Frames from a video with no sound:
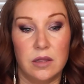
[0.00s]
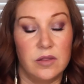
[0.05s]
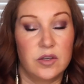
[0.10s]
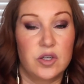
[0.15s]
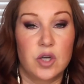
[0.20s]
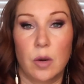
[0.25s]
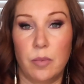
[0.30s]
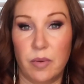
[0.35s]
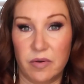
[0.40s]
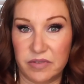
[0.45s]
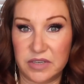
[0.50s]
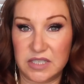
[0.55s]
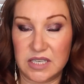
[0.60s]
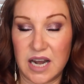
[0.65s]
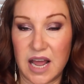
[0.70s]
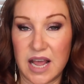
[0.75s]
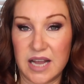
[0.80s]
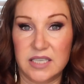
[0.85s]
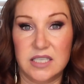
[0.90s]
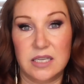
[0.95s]
The top of
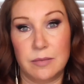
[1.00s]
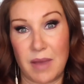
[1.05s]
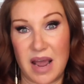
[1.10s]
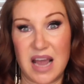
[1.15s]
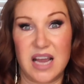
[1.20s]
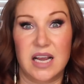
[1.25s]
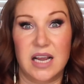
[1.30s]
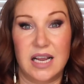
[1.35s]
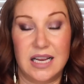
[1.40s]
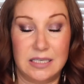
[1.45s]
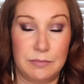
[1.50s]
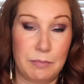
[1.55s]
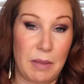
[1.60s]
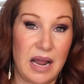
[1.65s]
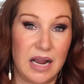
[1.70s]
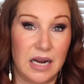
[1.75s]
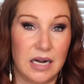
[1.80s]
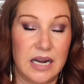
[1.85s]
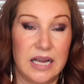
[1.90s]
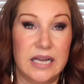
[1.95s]
his legs, his
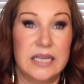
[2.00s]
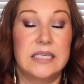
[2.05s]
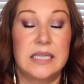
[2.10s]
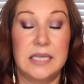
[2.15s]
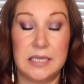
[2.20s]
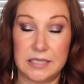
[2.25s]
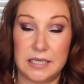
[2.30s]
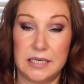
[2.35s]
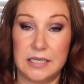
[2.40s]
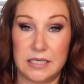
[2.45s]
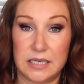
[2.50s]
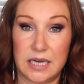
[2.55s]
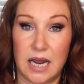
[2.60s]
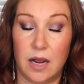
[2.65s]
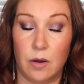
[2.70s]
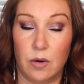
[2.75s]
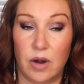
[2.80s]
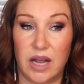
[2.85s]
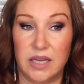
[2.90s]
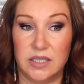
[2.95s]
back legs, he sits
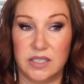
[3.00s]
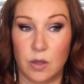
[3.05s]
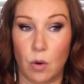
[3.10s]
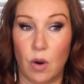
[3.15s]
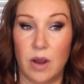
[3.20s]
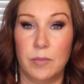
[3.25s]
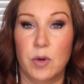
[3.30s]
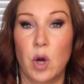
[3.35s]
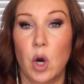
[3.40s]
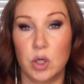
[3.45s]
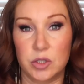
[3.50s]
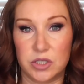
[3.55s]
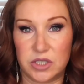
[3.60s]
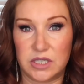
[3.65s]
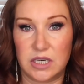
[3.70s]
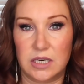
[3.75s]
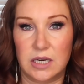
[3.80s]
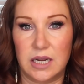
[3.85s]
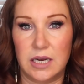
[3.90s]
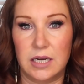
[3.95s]
down. And so I'm
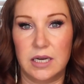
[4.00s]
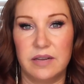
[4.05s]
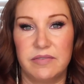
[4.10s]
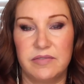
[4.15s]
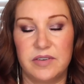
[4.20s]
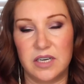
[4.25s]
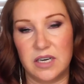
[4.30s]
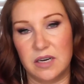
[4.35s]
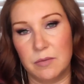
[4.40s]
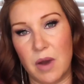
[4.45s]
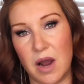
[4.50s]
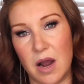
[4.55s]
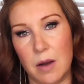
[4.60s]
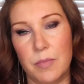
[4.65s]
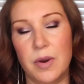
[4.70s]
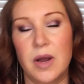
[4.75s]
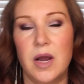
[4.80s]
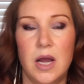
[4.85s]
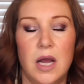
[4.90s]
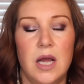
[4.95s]
constantly lifting him
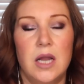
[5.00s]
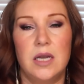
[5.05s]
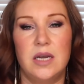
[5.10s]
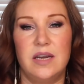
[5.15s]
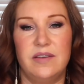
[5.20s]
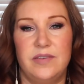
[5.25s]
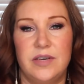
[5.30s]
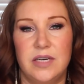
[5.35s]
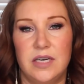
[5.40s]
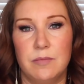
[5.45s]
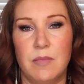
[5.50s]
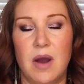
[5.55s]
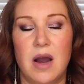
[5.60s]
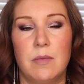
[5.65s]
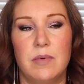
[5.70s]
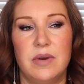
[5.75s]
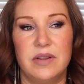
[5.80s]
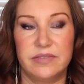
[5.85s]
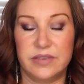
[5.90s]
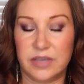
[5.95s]
up,
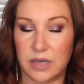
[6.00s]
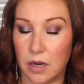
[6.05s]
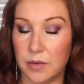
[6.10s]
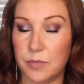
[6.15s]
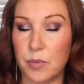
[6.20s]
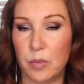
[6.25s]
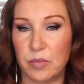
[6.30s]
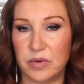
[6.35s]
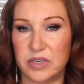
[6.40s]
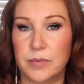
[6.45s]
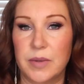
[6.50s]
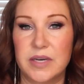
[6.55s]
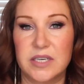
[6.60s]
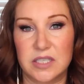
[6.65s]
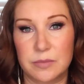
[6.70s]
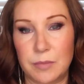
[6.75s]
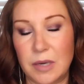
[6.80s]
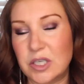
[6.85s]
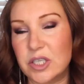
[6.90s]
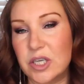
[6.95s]
I probably
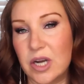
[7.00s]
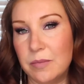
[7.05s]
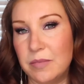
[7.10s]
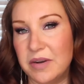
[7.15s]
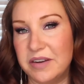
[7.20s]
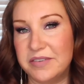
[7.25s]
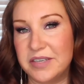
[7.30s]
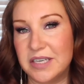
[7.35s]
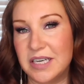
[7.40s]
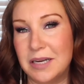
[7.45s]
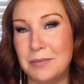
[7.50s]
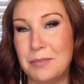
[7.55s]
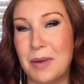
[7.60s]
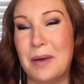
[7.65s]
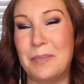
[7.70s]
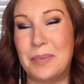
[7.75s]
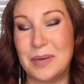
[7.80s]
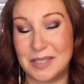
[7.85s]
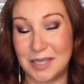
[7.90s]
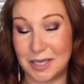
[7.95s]
spend as much time lifting
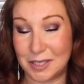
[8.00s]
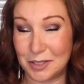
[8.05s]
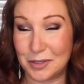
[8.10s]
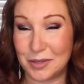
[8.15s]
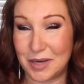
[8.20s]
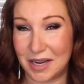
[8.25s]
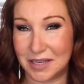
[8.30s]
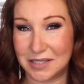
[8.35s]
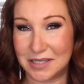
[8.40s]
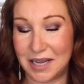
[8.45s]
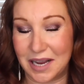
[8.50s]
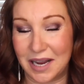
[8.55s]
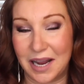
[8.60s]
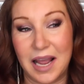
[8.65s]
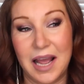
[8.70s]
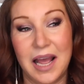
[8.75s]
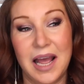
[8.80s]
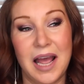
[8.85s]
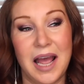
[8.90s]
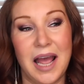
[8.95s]
him up as I do
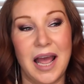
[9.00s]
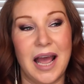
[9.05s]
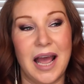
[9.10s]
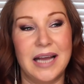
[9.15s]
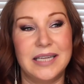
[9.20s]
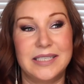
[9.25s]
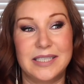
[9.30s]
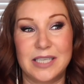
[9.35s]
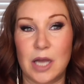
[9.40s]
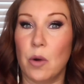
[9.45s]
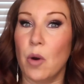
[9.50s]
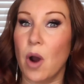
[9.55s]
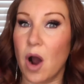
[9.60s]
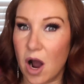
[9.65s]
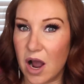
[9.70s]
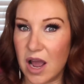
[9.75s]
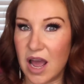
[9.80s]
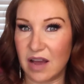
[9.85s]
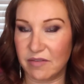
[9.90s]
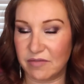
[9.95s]
cutting. And
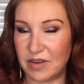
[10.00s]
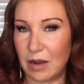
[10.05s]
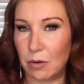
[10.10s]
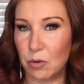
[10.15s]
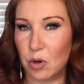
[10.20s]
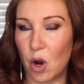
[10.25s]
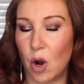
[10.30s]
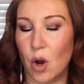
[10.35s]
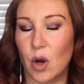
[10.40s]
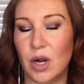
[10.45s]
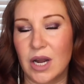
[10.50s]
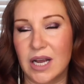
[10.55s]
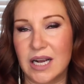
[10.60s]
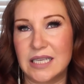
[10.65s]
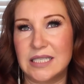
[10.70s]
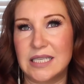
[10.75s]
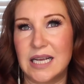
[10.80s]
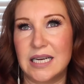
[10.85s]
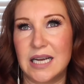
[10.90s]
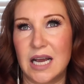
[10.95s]
so I have now got,
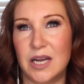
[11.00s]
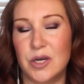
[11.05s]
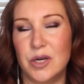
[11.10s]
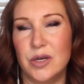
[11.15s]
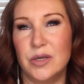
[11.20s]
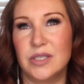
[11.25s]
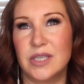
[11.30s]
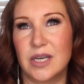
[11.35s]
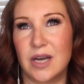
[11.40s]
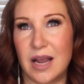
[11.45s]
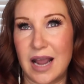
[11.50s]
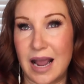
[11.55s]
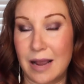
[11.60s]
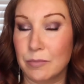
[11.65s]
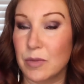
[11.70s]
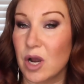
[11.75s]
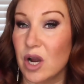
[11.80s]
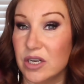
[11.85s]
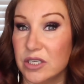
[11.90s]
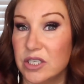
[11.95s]
like I said, a noose, and I
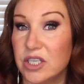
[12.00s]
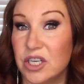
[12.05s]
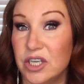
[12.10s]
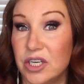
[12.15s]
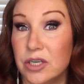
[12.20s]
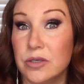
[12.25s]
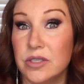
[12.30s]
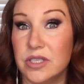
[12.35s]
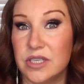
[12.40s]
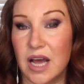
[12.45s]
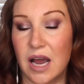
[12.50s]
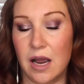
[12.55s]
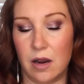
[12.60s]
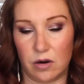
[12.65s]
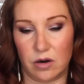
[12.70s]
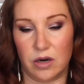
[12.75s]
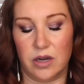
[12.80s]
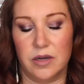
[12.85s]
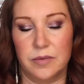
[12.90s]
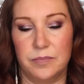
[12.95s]
am going to use
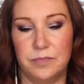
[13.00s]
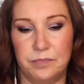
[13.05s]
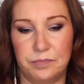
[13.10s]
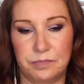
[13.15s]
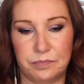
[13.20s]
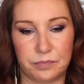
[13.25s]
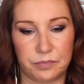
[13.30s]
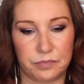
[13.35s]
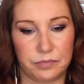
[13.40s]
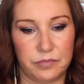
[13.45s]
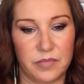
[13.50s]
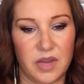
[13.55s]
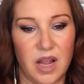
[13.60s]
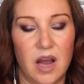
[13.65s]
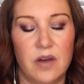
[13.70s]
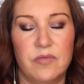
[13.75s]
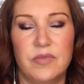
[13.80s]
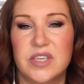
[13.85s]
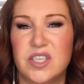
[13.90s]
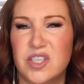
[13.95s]
that, or
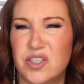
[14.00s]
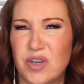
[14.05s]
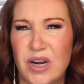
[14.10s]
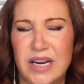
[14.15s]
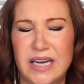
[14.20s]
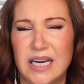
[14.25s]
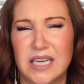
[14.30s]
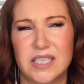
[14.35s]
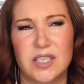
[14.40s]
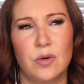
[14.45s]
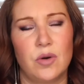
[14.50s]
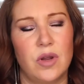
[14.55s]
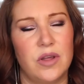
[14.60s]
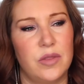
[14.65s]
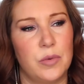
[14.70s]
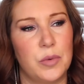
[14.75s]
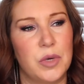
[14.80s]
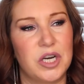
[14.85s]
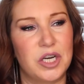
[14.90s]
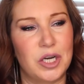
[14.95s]
a restraint. I don't
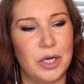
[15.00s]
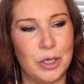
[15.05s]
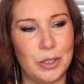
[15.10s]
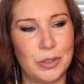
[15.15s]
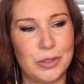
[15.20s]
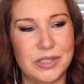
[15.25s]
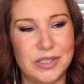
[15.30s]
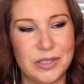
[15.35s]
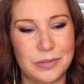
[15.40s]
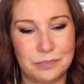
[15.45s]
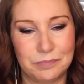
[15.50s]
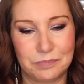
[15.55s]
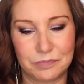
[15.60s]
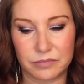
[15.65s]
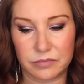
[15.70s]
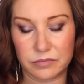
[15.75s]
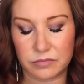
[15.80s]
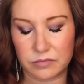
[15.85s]
like the word noose.